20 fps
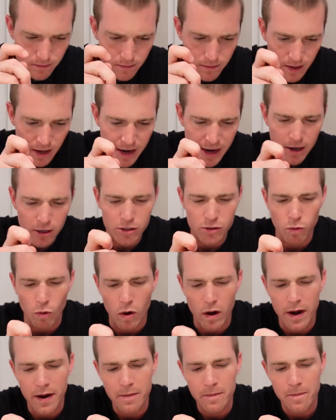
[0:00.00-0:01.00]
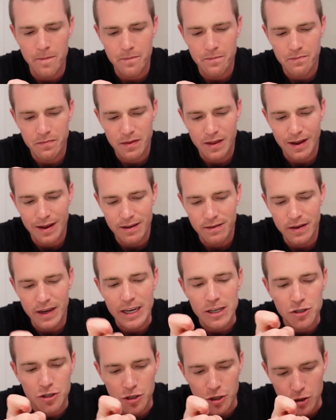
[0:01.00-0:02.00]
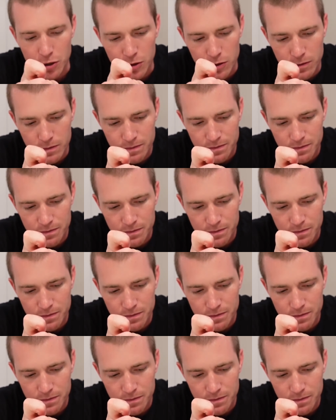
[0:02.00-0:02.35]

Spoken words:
Here's one issue